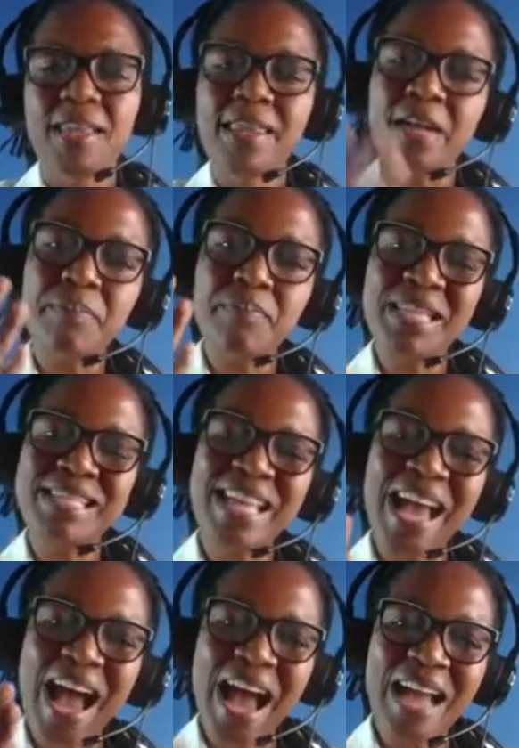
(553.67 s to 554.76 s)
That means the
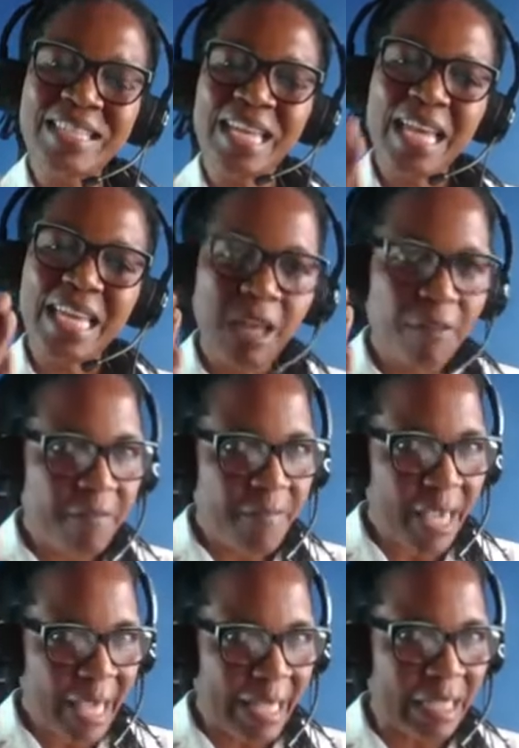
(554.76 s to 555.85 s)
heart can
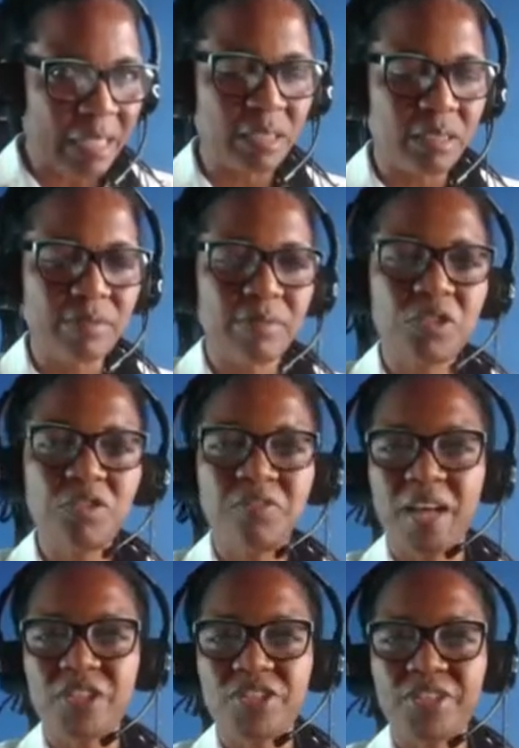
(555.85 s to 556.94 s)
fail to
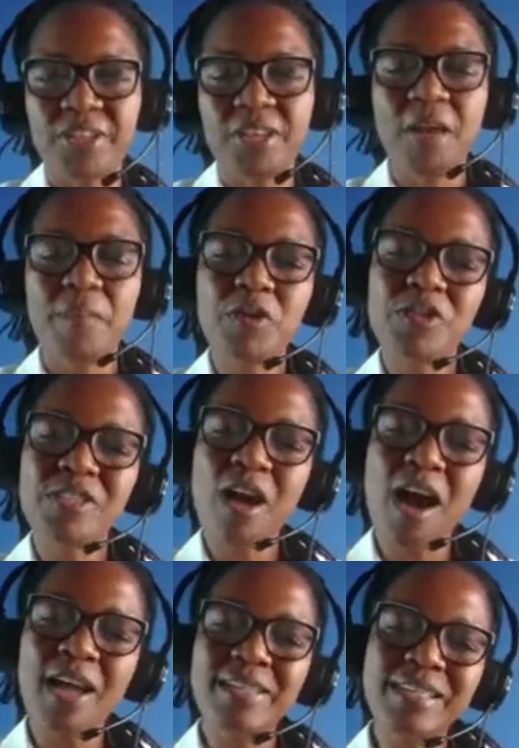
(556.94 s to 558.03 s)
function because the
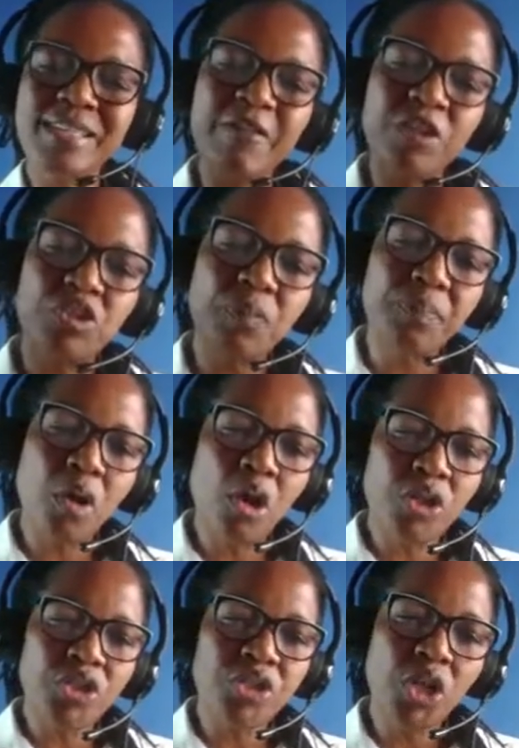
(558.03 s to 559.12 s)
heart is having to
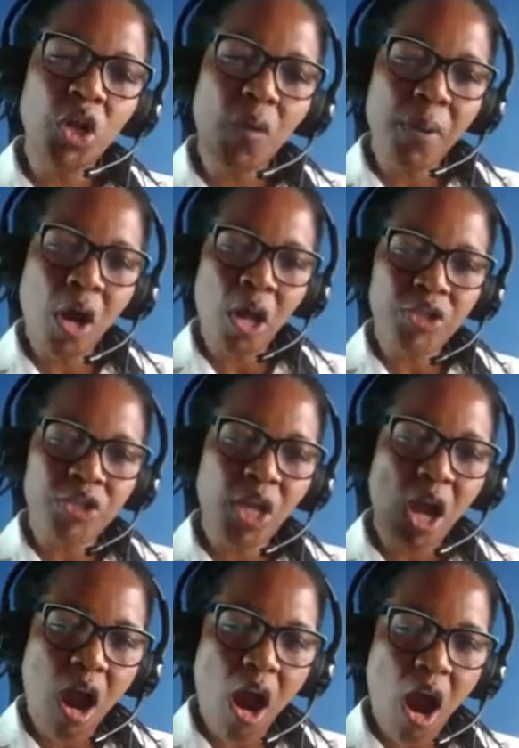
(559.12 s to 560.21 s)
push, push
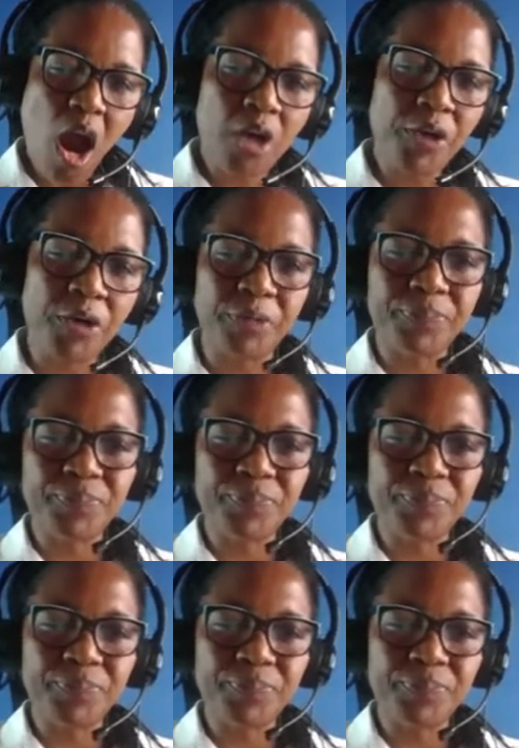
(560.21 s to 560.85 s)
harder.